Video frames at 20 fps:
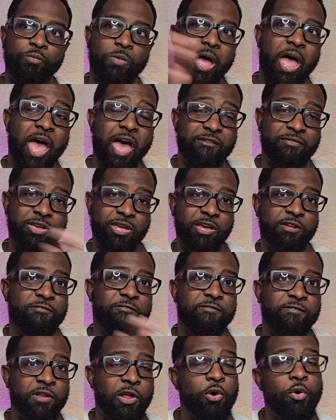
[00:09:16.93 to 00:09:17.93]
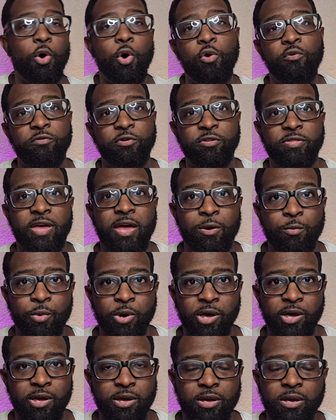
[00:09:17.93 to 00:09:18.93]
having it flow over that
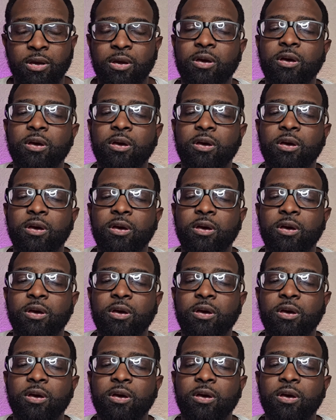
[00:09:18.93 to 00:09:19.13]
way,